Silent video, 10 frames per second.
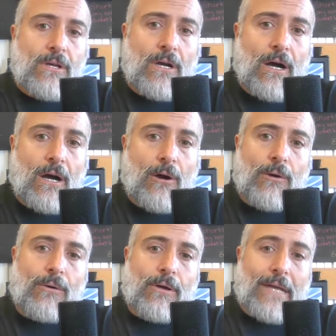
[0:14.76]

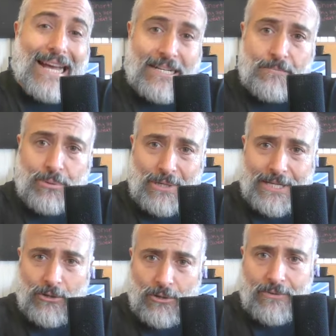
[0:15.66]
Got in
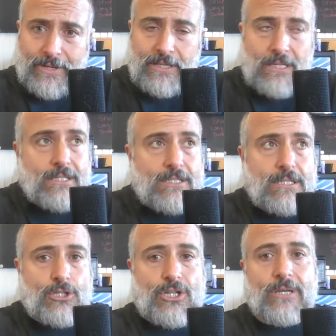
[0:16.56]
pretty early to
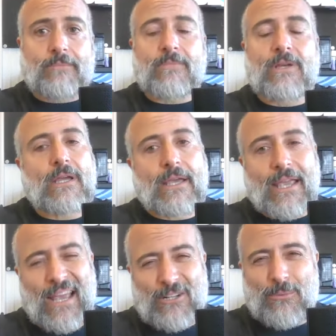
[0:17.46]
the gym,
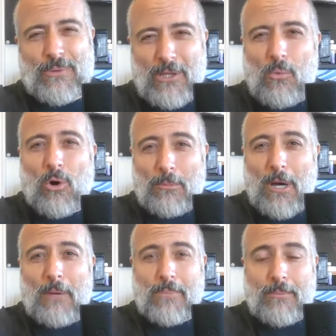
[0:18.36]
had to really warm
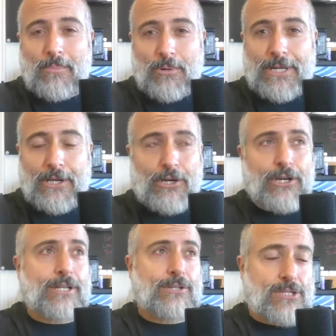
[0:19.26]
up pretty
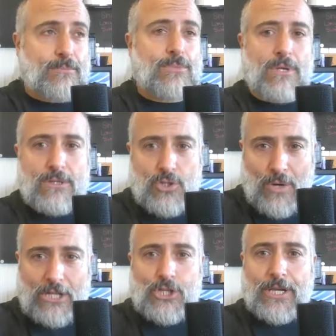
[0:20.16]
good, do some
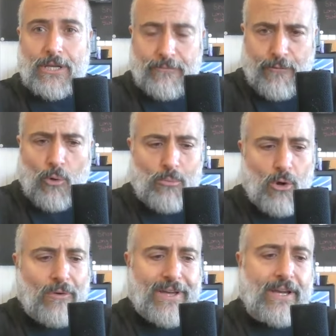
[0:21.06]
stretching and foam
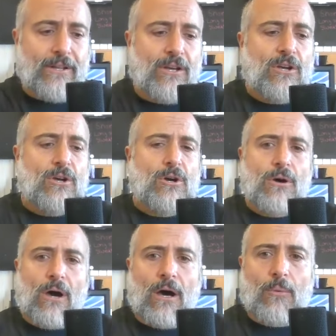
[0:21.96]
rolling. And
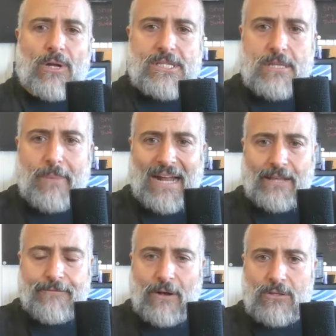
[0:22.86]
once the
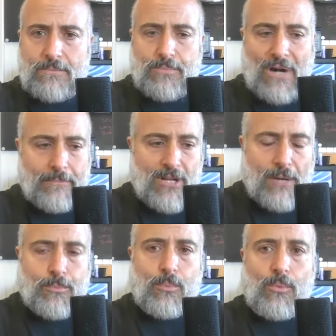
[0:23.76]
body felt primed
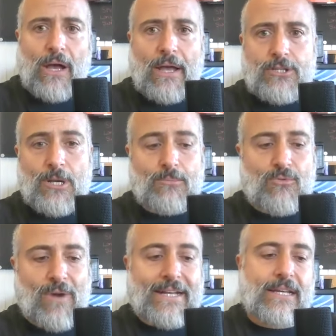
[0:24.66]
up, I jumped
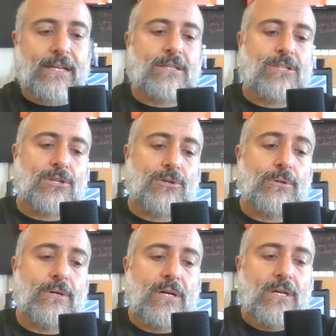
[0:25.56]
right
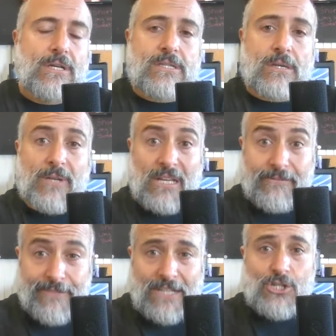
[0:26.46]
into some
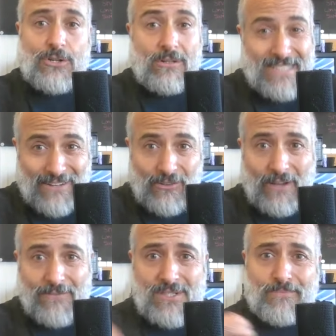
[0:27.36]
conventional
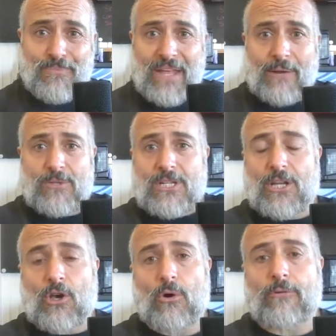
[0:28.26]
deadlifts that I was going
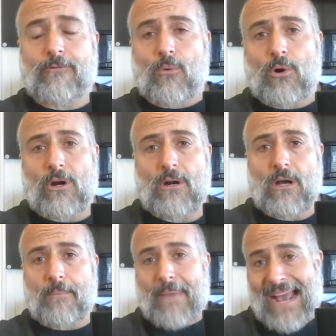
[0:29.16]
to go for
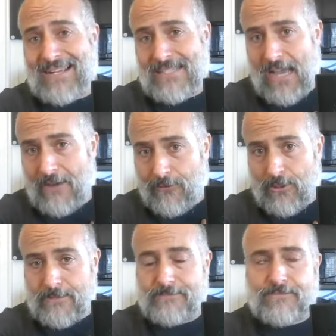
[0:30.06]
a max
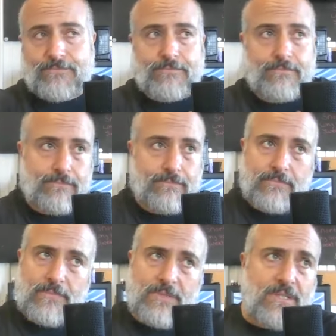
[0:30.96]
effort.
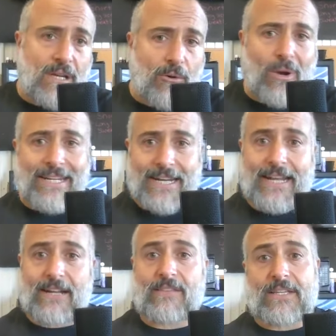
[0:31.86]
I wanted to
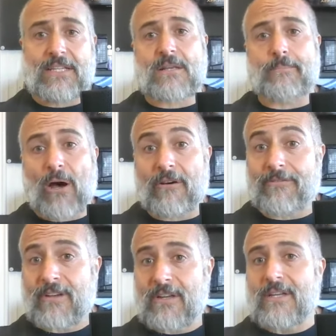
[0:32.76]
hit at least
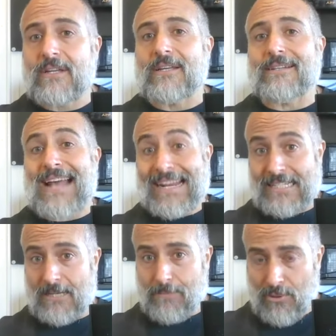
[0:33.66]
above
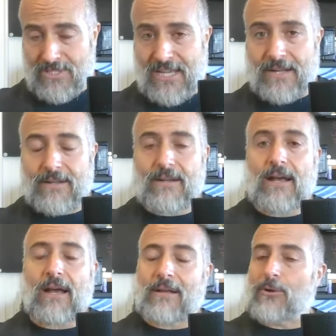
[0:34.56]
90%.
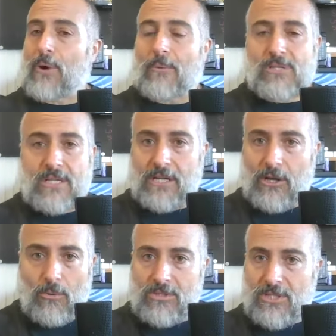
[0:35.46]
I knew I wasn't going to
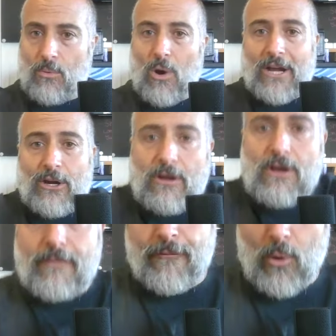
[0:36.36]
go to the wire.
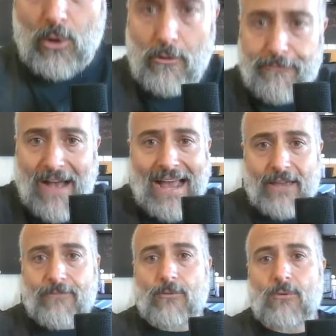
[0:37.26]

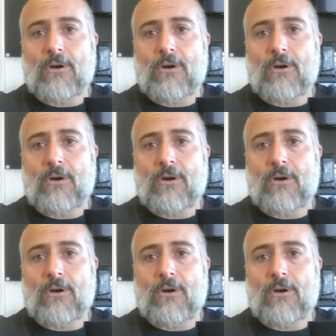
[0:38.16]
405,